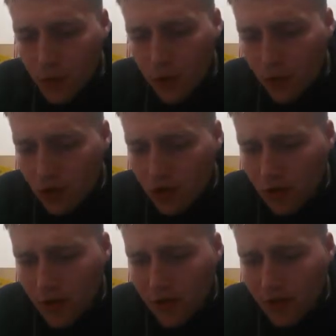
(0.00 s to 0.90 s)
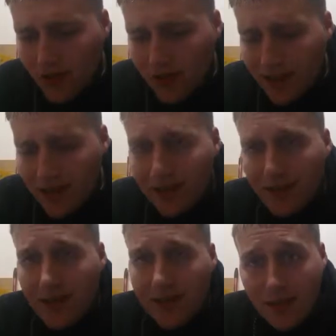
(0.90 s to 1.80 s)
Thoughts on this device
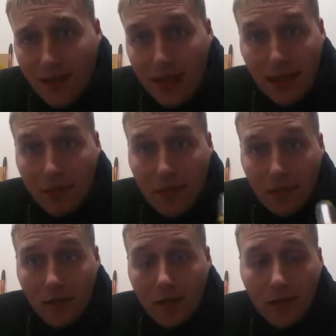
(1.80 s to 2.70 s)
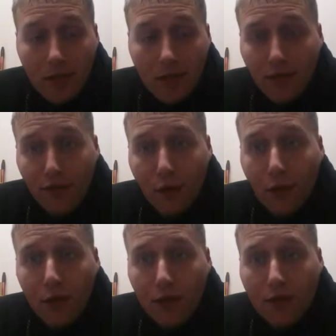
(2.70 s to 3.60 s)
is absolutely
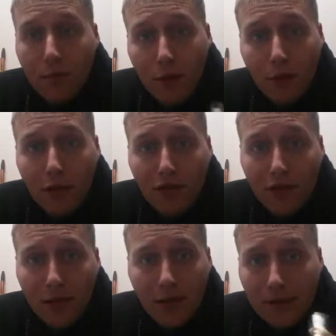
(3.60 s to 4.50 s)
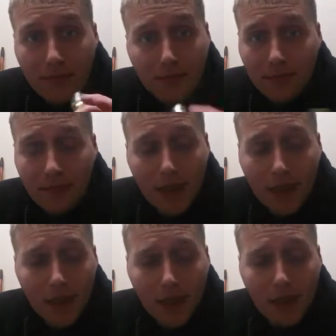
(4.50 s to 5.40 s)
flawless, beautiful.
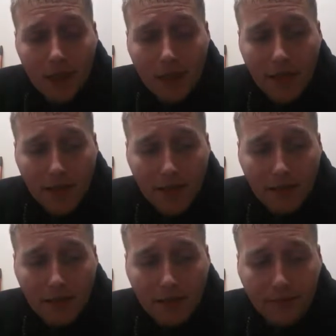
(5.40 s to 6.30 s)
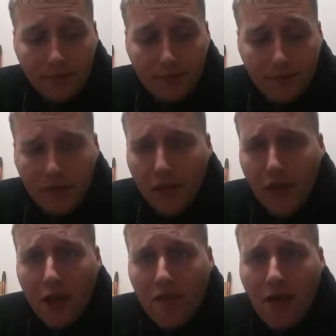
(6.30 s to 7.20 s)
It's amazing. For
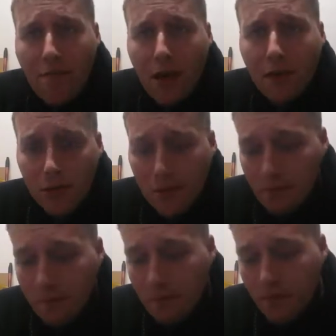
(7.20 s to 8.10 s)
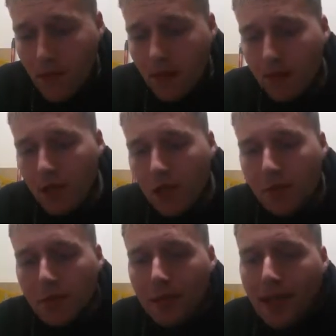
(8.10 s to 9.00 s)
£35, when you're going to
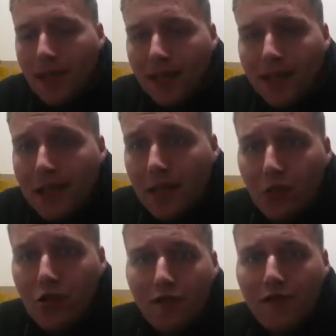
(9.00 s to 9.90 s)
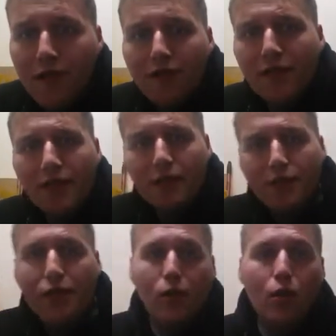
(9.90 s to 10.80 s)
be paying at least £150
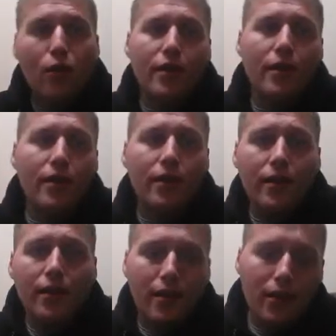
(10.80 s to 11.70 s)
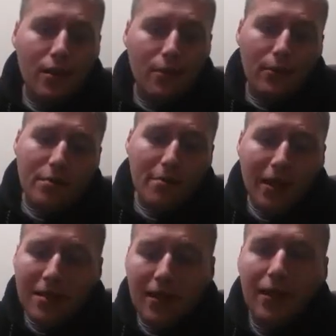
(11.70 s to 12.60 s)
for an authentic, which
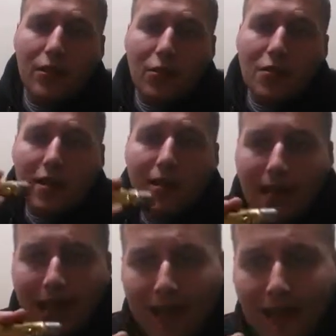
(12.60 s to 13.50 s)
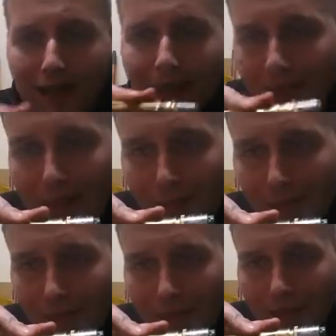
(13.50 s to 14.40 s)
basically does exactly the same
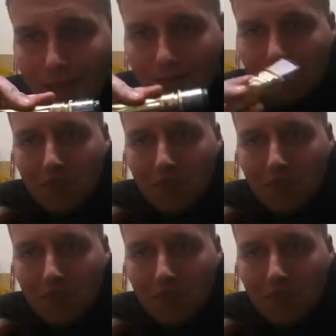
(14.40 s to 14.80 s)
as this.